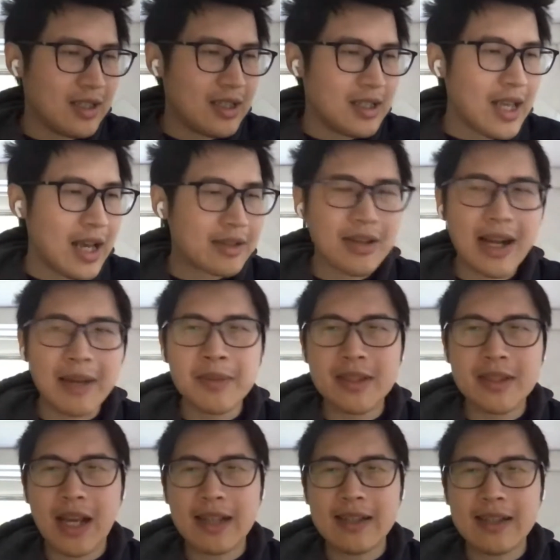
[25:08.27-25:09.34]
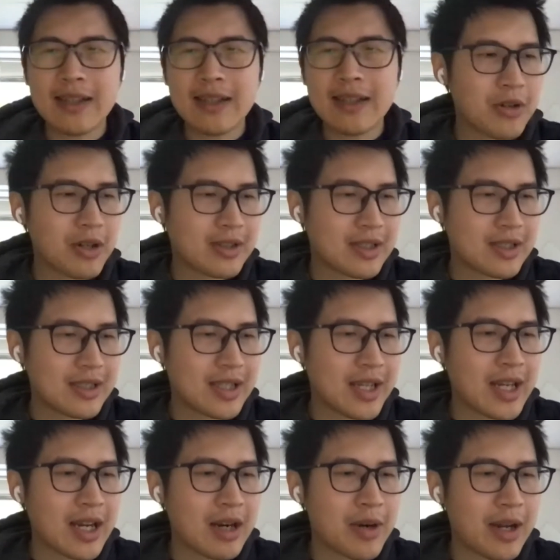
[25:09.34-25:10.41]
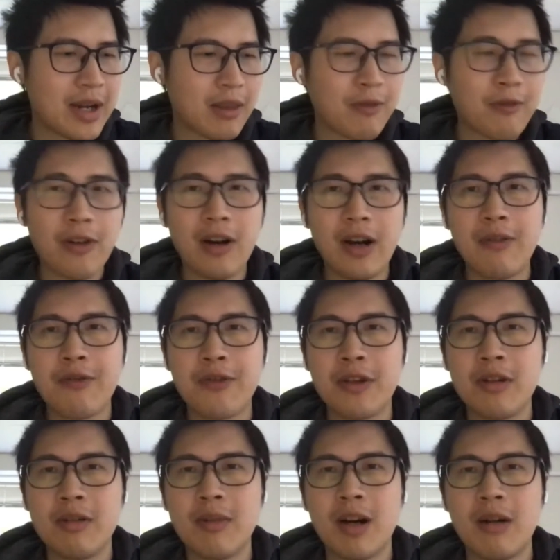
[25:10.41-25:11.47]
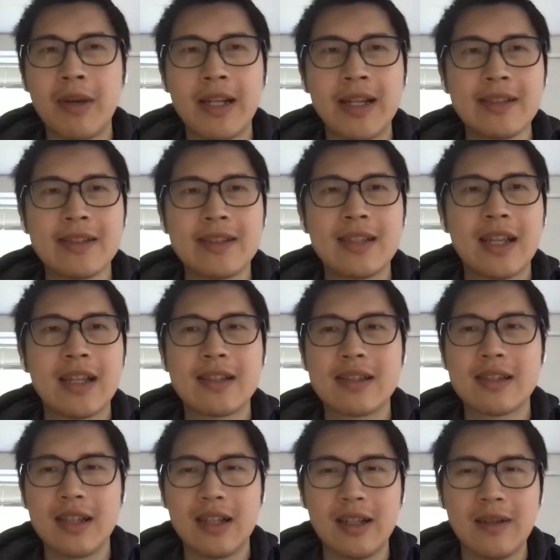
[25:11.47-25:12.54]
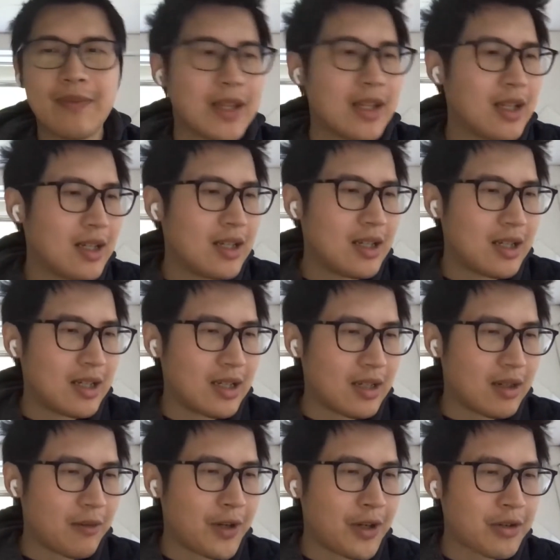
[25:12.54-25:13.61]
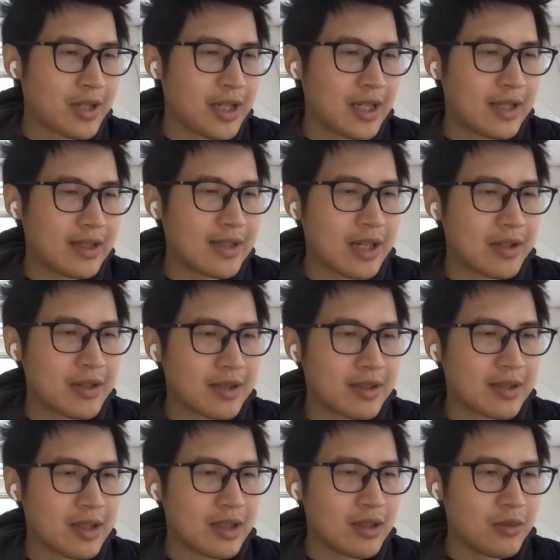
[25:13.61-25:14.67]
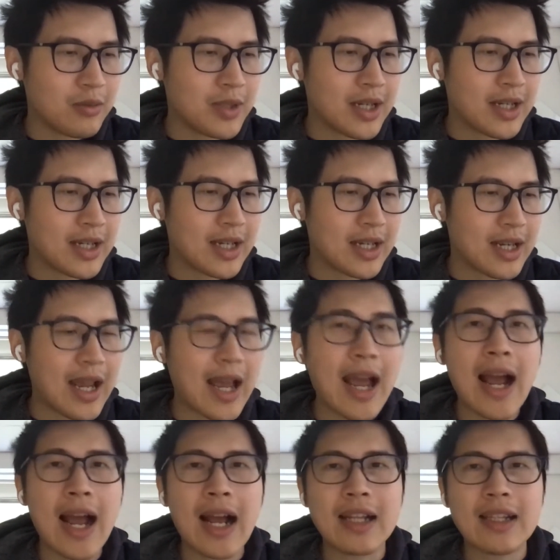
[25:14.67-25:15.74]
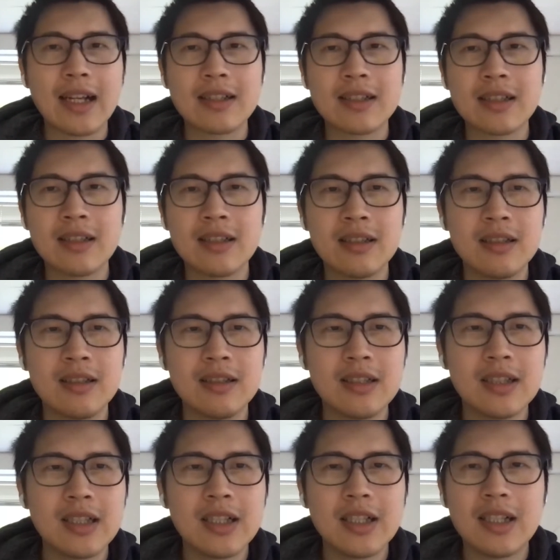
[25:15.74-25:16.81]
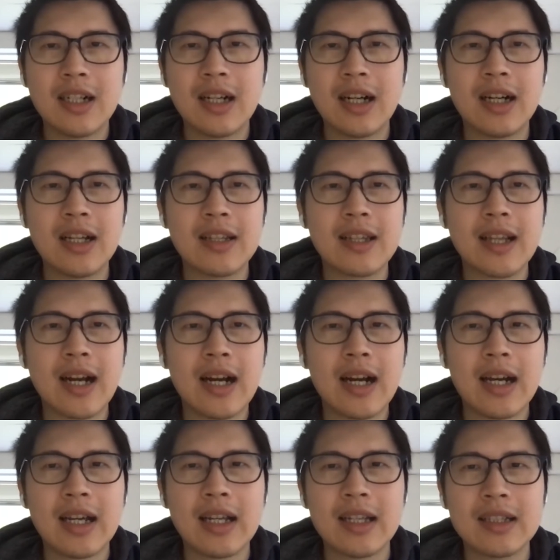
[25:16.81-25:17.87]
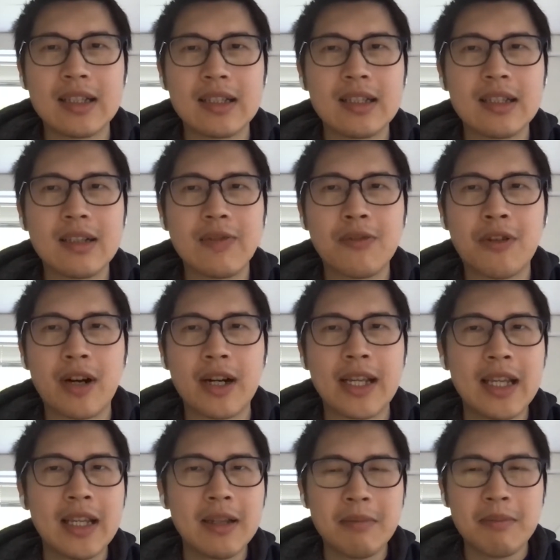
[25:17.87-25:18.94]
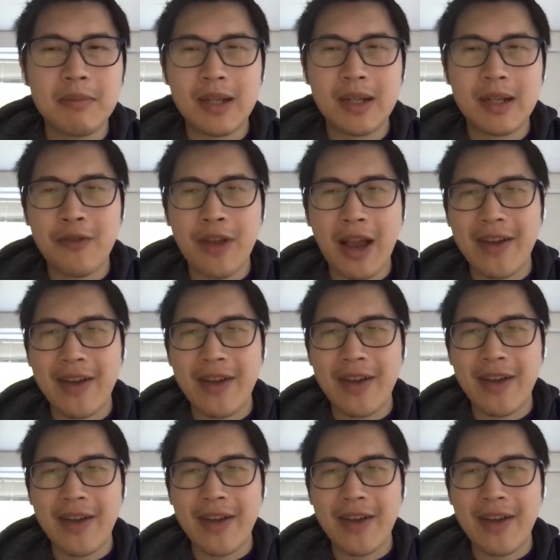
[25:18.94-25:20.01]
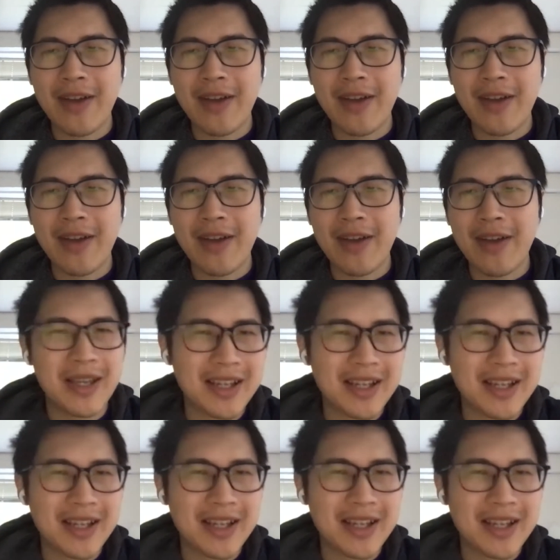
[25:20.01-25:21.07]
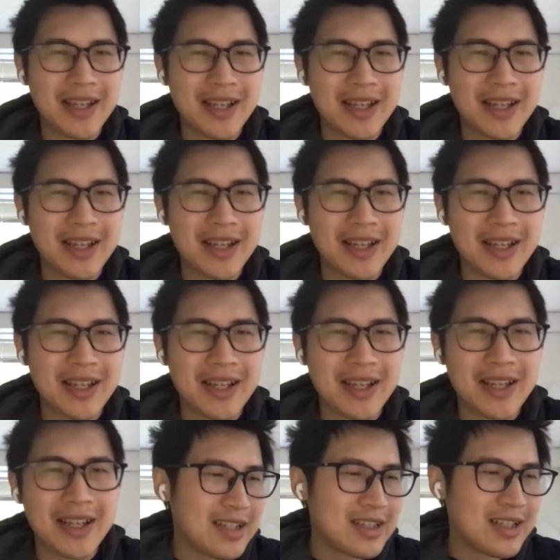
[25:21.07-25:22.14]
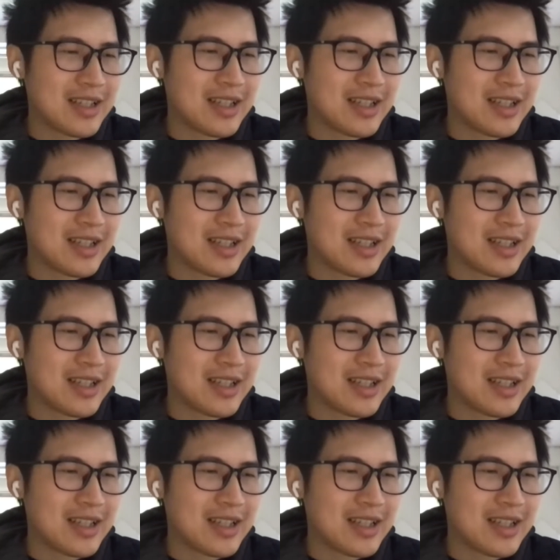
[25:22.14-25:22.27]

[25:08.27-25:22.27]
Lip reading: Yeah, so I think I would just stick around for a few more minutes, since officially the session still wouldn't and until 9:40. If you have questions, feel free to type in. And